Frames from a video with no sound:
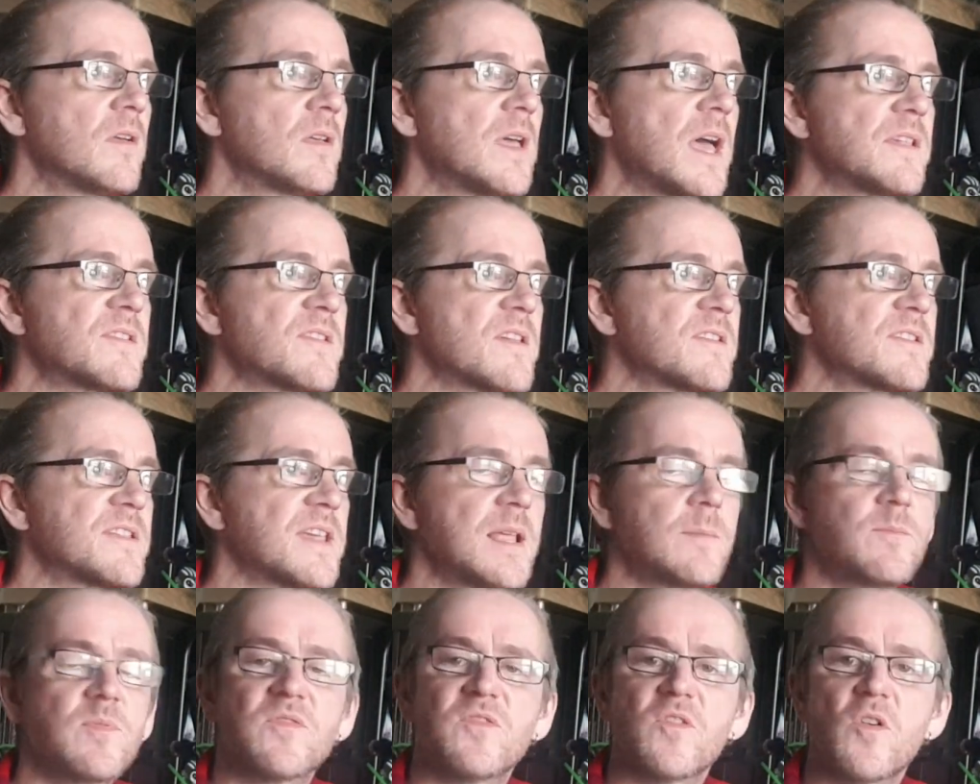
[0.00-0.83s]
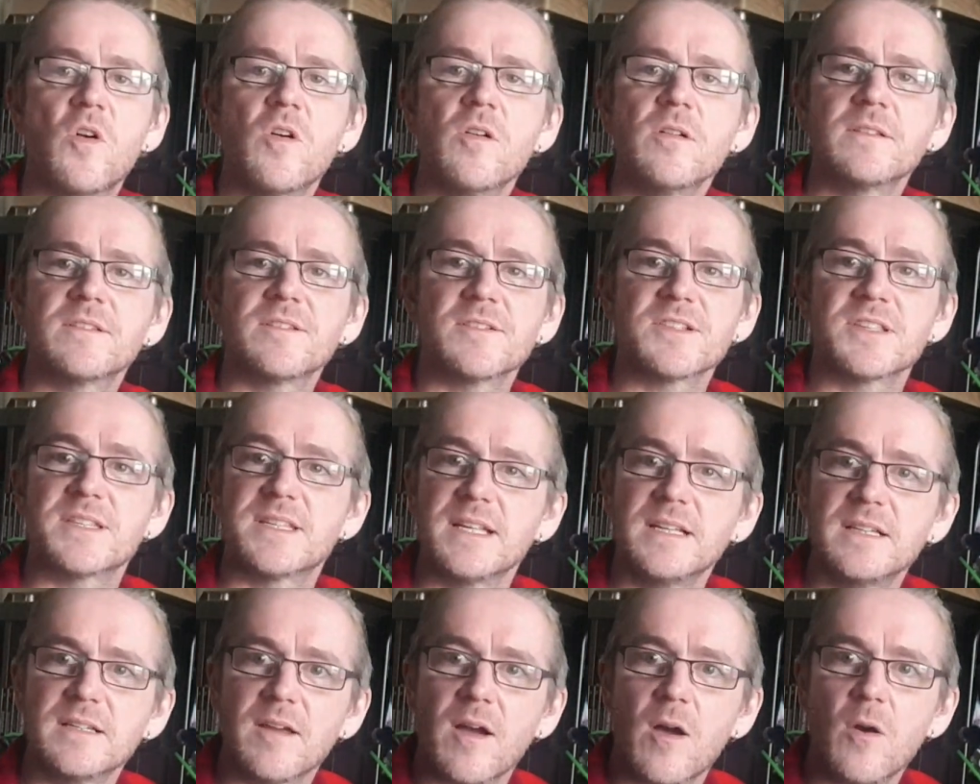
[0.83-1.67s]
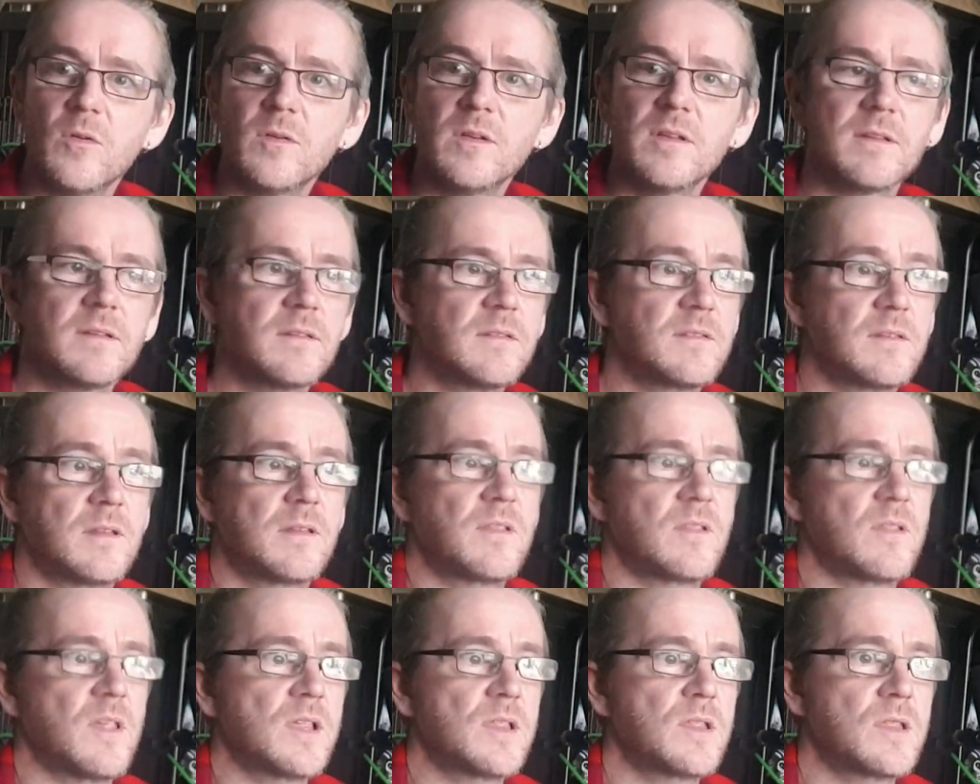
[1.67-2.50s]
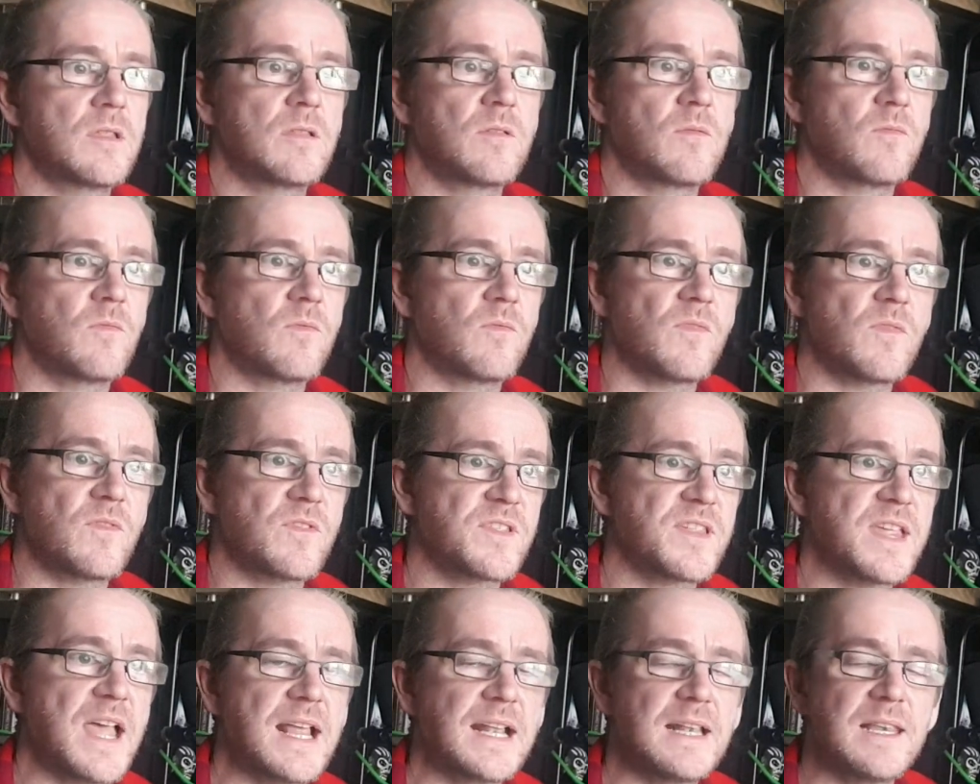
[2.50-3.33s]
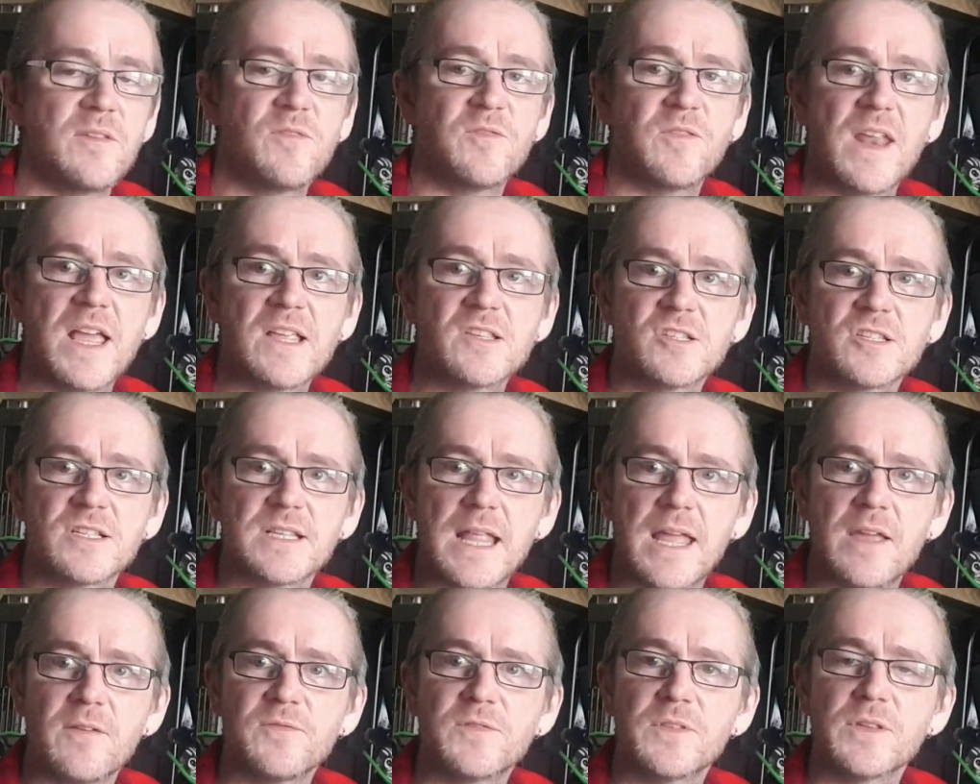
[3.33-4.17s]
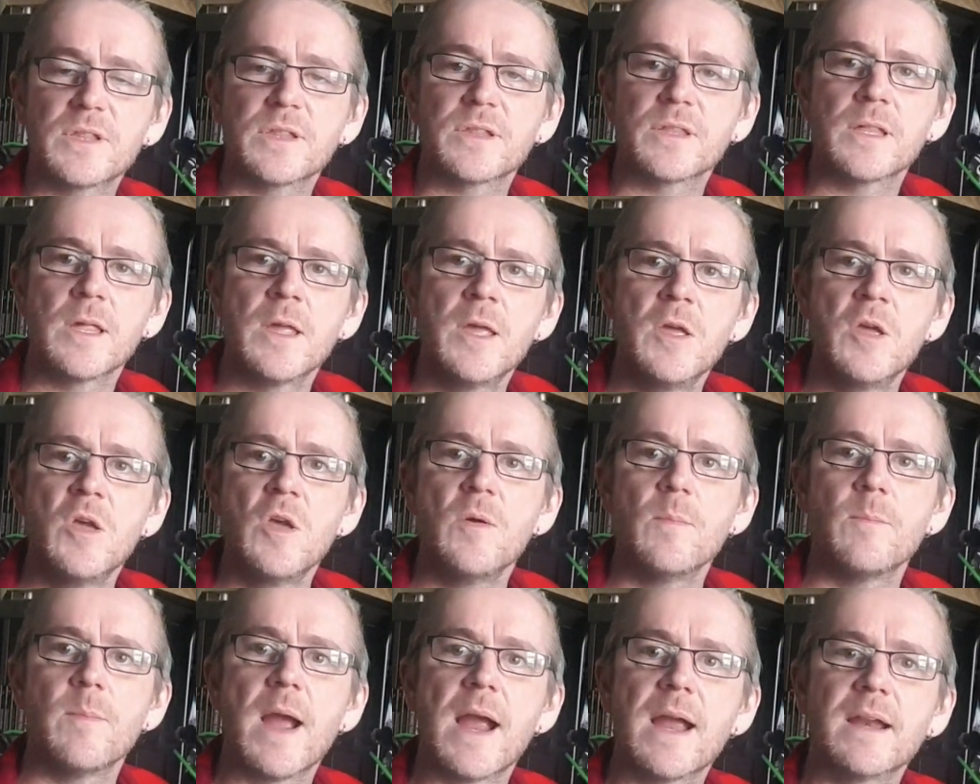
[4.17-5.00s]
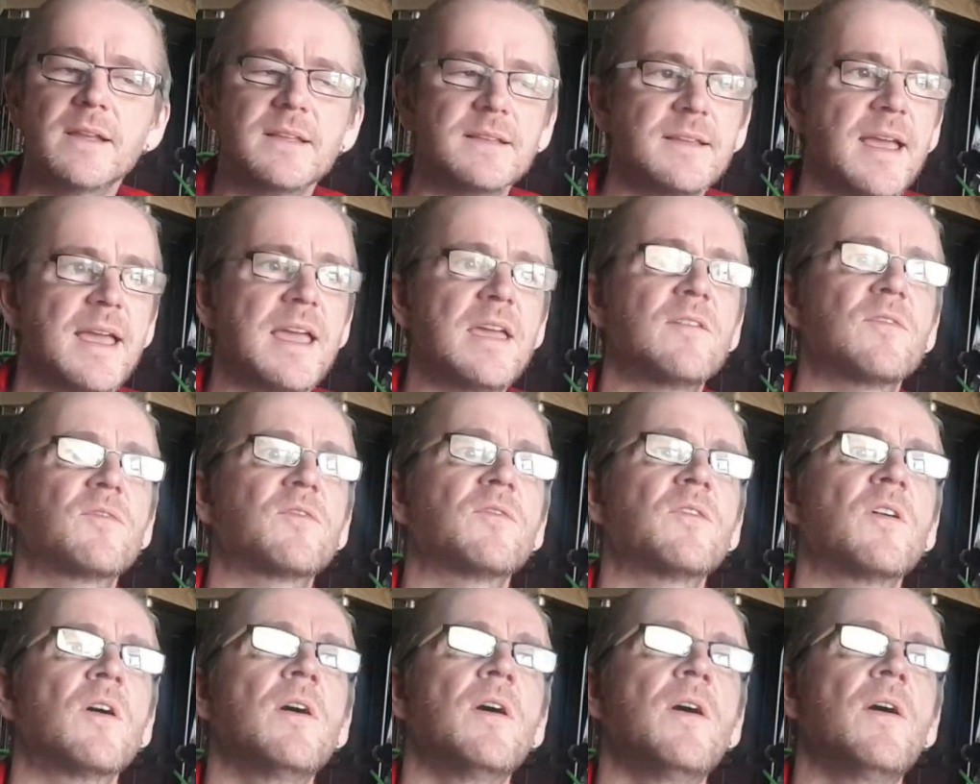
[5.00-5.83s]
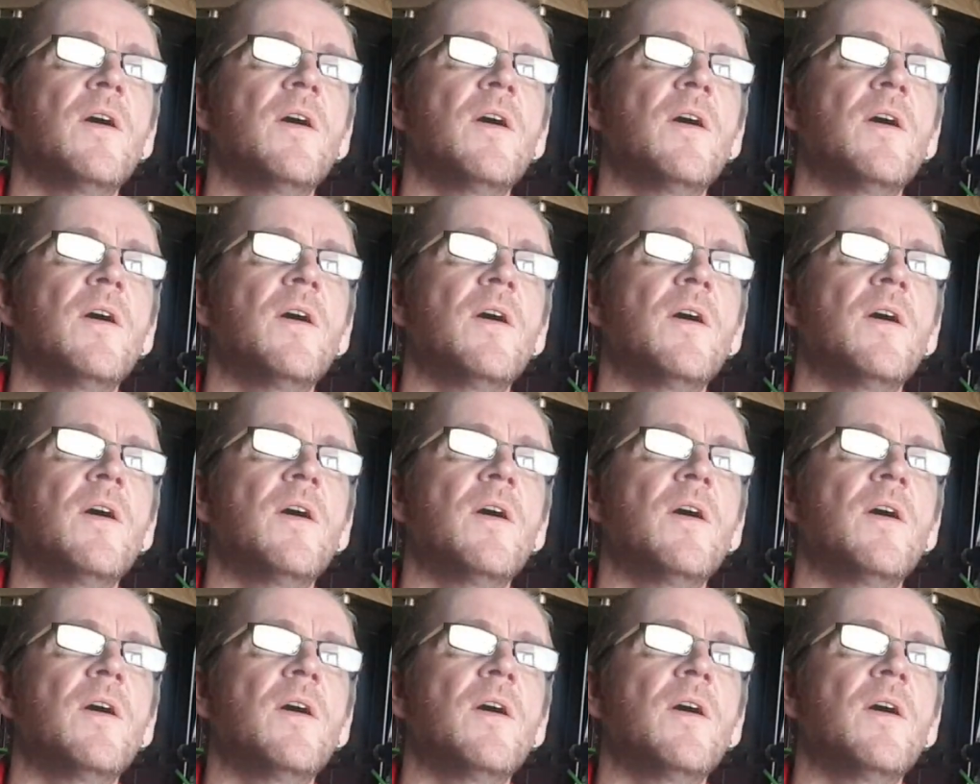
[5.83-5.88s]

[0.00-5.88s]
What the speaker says: as I said before, they're still going. It's sadly Fletch has left us, Martin and Dave.